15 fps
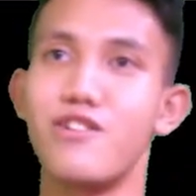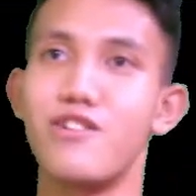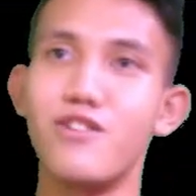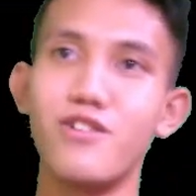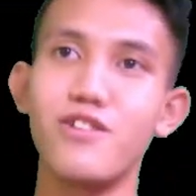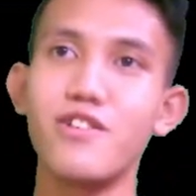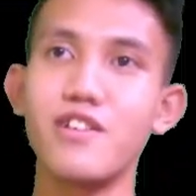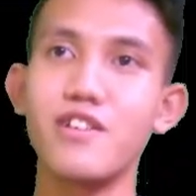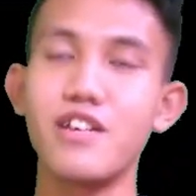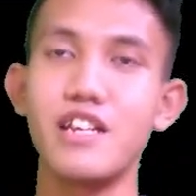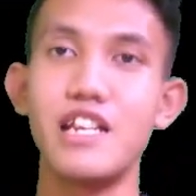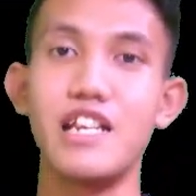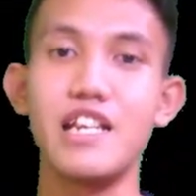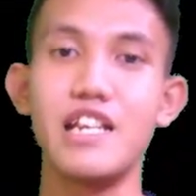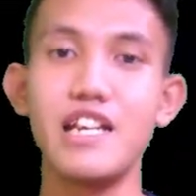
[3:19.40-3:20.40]
So
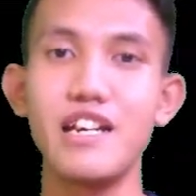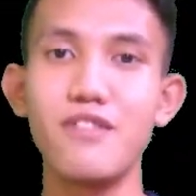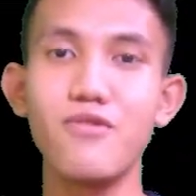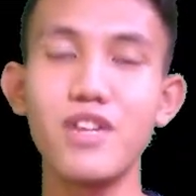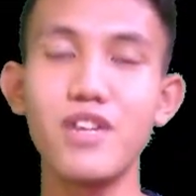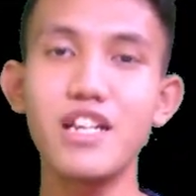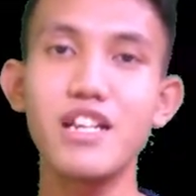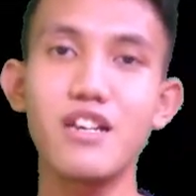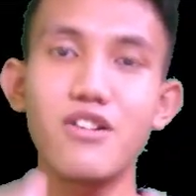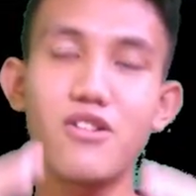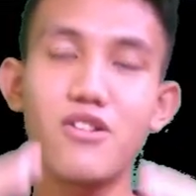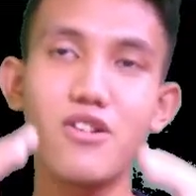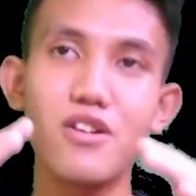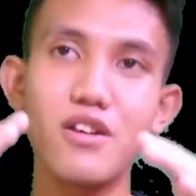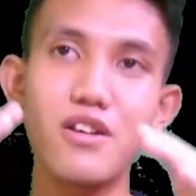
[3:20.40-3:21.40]
the word
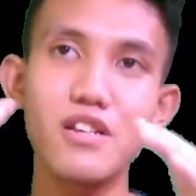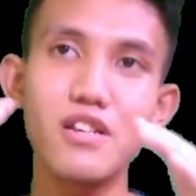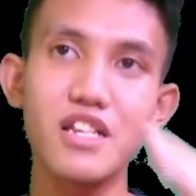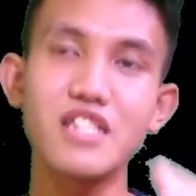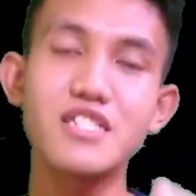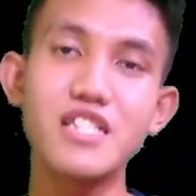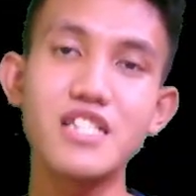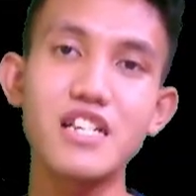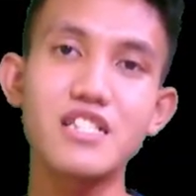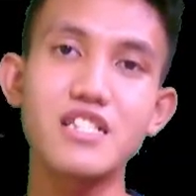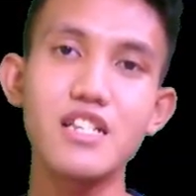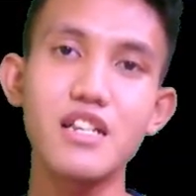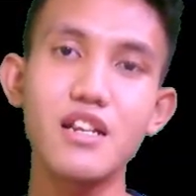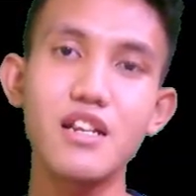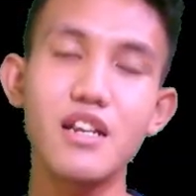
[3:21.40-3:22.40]

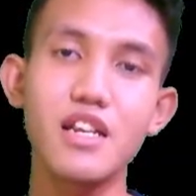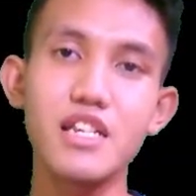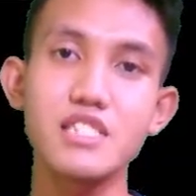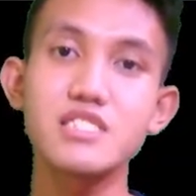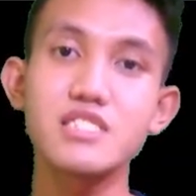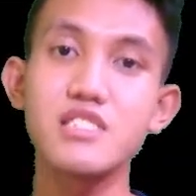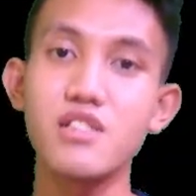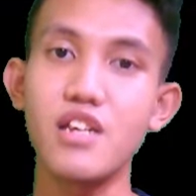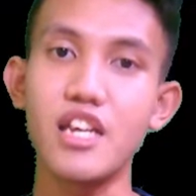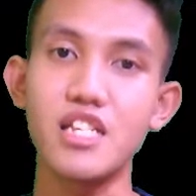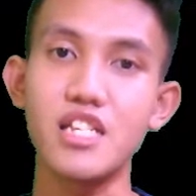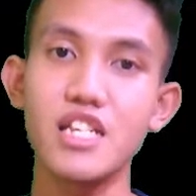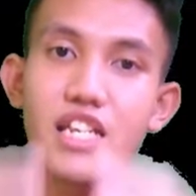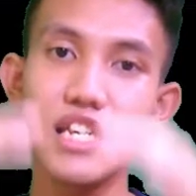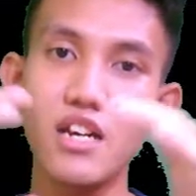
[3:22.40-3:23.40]
disjunction is
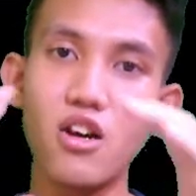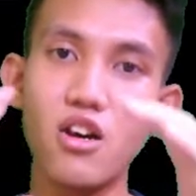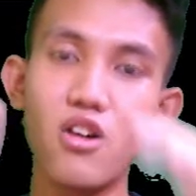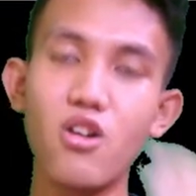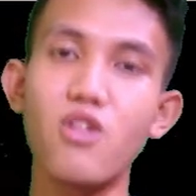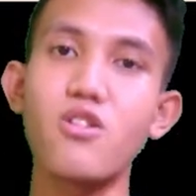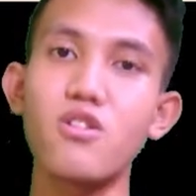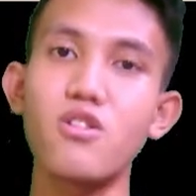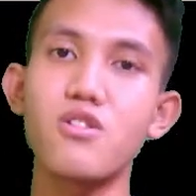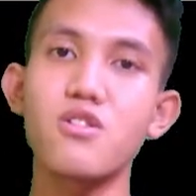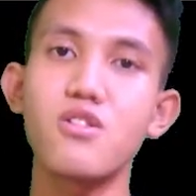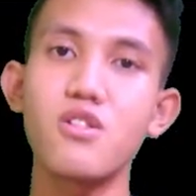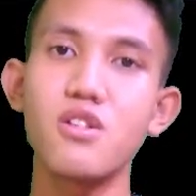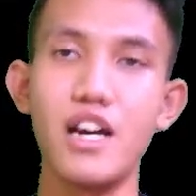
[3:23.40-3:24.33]
actually or.